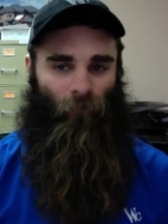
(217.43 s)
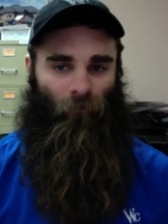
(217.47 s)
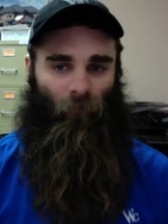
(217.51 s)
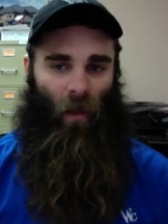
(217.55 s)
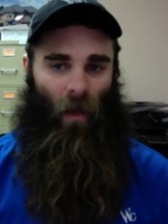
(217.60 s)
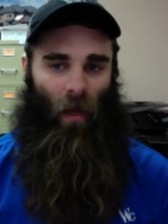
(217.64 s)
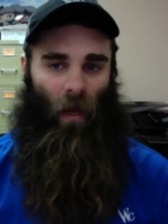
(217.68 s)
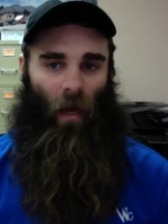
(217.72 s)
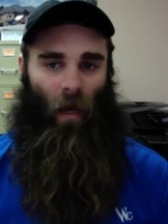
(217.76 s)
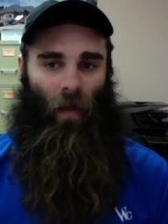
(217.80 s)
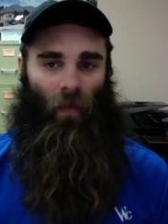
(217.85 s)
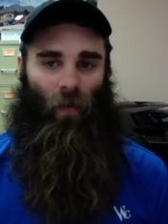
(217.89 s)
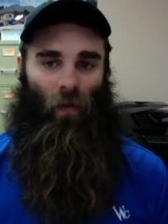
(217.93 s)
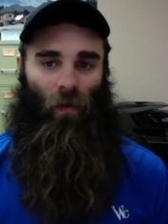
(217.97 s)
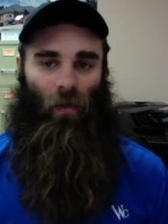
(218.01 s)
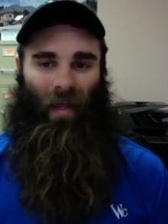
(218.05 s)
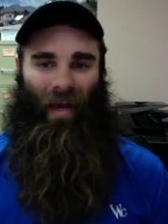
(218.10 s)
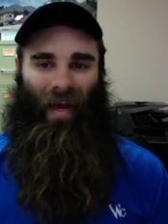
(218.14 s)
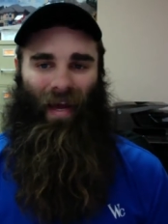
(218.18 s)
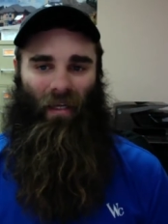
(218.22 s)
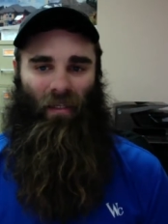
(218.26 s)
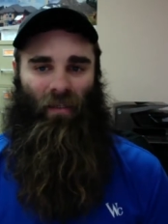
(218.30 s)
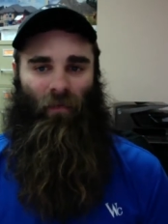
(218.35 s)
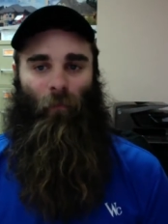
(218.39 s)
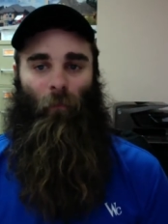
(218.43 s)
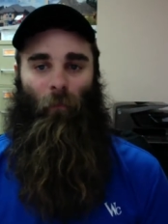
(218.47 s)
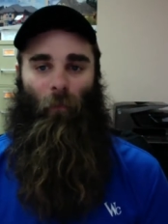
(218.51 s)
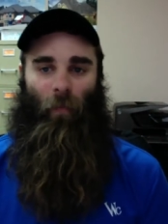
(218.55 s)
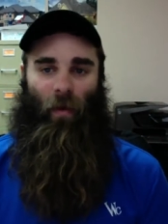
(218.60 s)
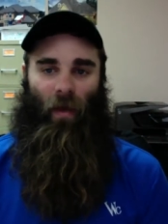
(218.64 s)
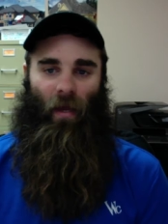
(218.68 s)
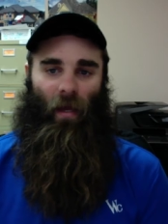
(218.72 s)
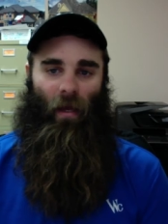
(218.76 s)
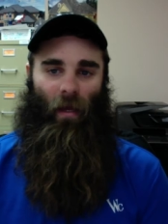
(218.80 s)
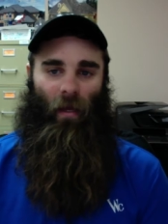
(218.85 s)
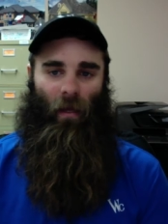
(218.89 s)
The last
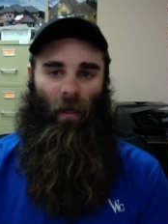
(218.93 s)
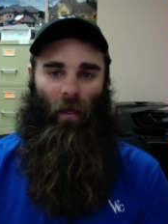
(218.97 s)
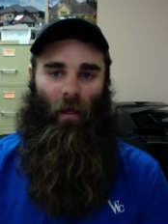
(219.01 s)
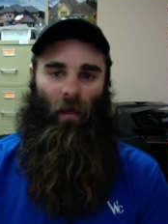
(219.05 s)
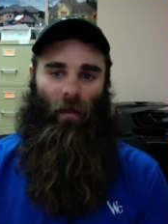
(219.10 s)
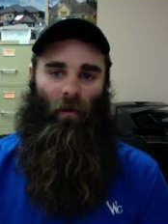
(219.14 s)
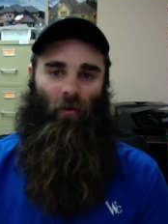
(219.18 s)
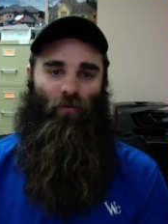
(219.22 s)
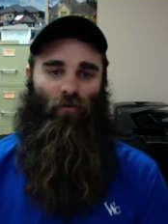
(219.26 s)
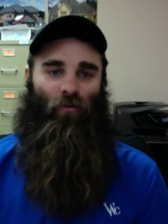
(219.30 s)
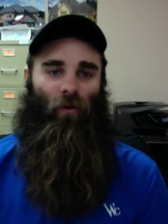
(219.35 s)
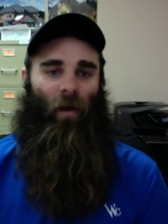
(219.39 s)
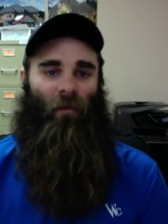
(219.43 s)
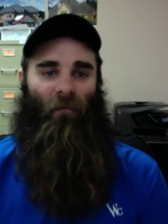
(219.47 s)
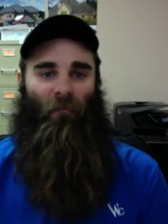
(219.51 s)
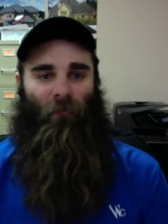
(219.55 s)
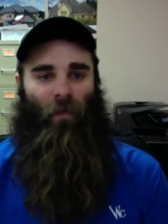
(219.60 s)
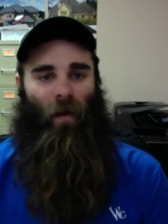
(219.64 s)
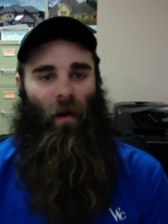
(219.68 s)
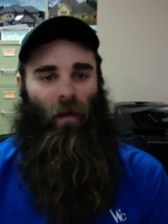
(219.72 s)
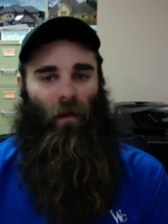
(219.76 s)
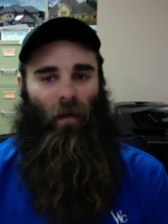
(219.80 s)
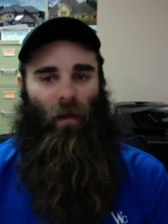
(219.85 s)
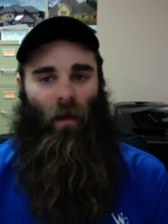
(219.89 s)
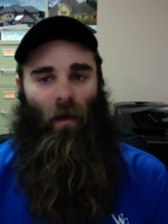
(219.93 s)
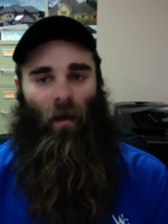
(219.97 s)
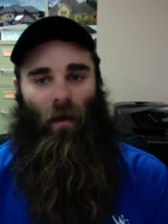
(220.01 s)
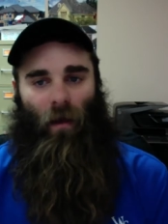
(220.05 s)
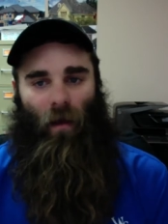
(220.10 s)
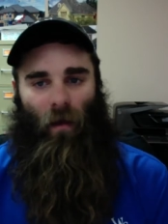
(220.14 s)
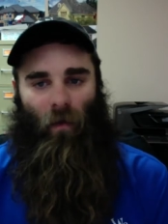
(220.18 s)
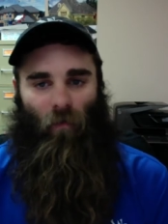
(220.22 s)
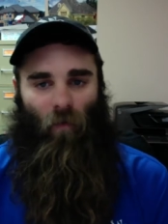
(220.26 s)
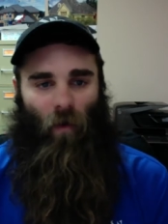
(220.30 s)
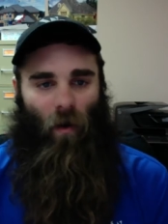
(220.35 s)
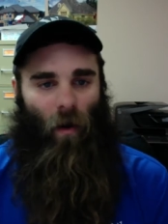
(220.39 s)
big trifecta
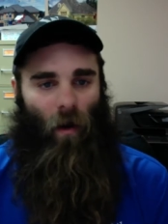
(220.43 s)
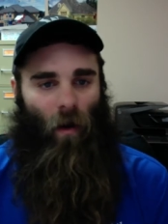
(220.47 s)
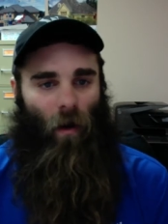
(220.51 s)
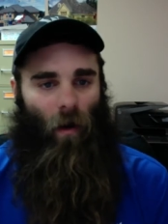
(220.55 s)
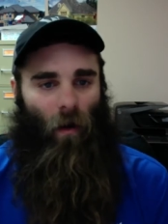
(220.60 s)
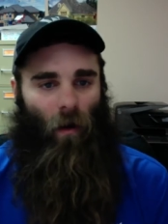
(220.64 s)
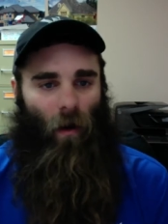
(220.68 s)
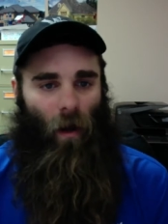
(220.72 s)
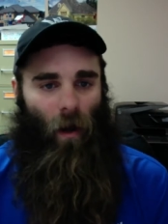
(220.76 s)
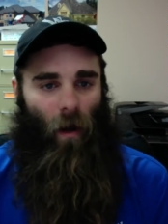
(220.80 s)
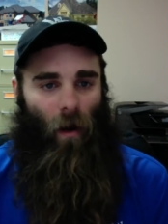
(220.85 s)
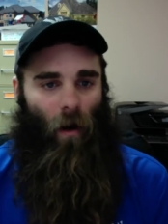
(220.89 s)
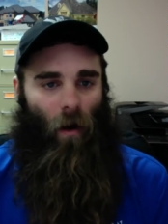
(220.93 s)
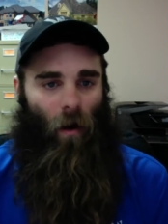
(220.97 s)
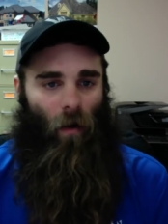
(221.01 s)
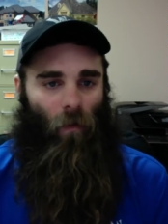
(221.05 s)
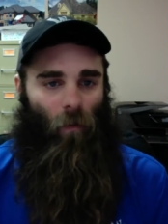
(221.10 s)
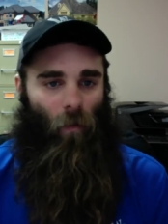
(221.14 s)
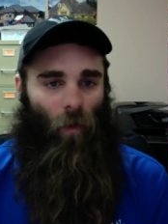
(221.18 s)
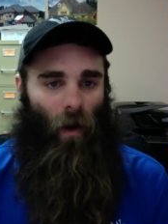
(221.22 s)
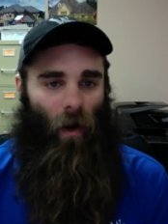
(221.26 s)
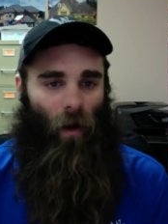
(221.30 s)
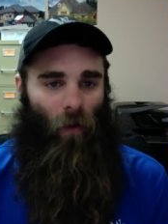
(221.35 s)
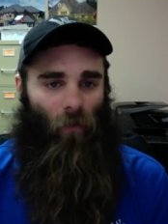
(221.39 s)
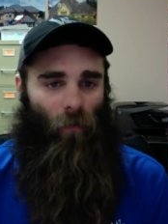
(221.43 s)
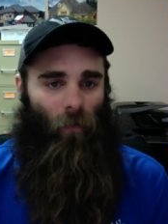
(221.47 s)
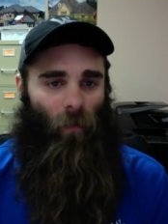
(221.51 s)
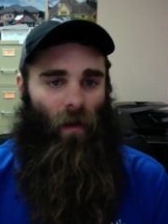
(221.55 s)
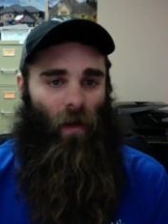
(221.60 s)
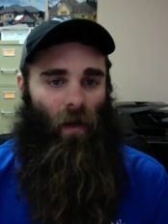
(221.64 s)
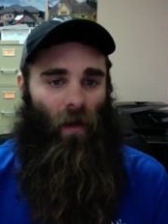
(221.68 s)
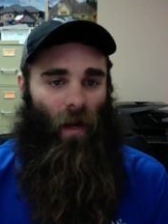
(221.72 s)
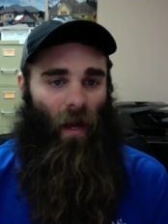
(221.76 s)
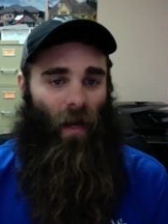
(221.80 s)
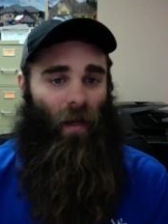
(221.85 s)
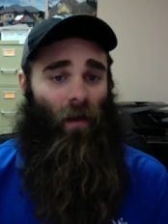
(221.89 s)
of our hardware would
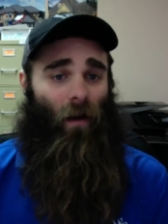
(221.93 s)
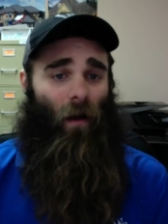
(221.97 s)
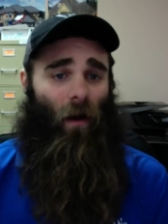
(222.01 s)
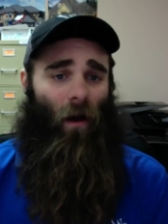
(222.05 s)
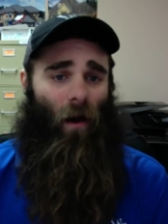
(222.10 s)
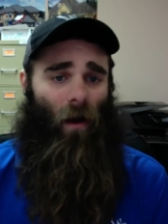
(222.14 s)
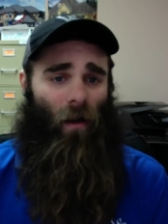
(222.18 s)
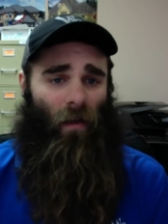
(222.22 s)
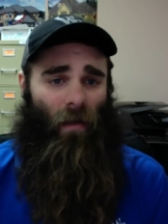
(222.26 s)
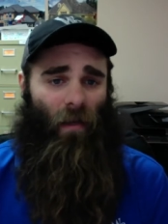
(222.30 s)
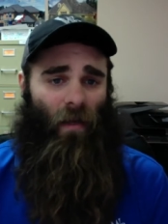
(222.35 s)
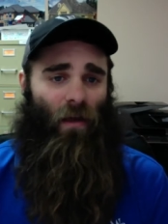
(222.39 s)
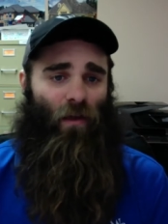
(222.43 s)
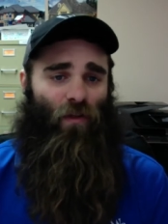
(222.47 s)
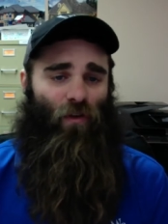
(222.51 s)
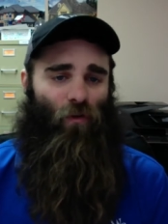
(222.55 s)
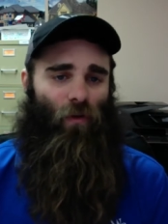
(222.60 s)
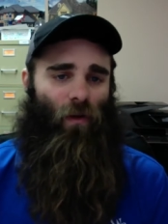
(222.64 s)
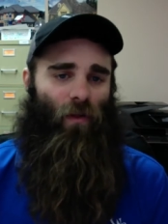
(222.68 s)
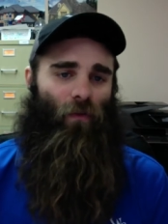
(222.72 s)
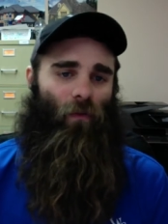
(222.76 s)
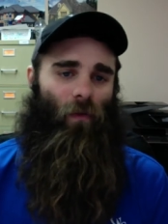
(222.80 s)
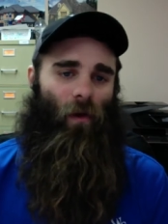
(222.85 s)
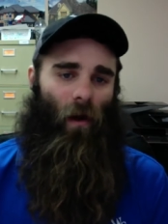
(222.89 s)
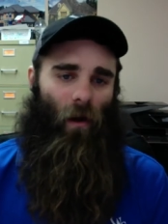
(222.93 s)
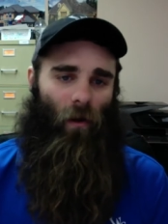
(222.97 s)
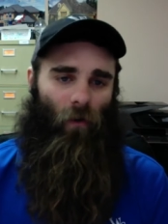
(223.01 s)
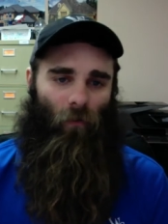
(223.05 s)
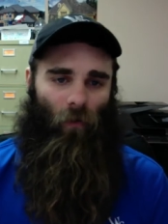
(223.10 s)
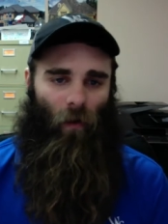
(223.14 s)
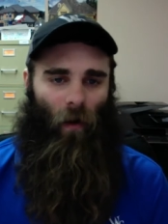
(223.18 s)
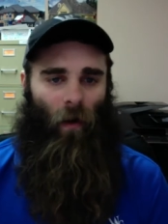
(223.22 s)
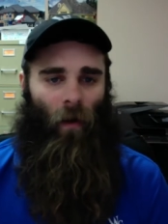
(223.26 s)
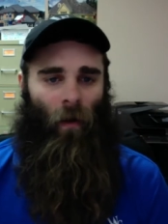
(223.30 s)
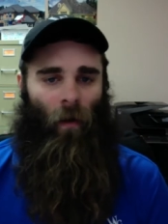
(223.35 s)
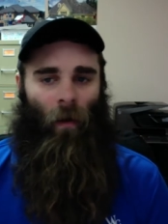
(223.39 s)
be a Nikon
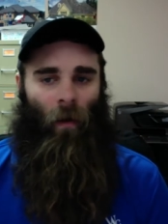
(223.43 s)
D3300.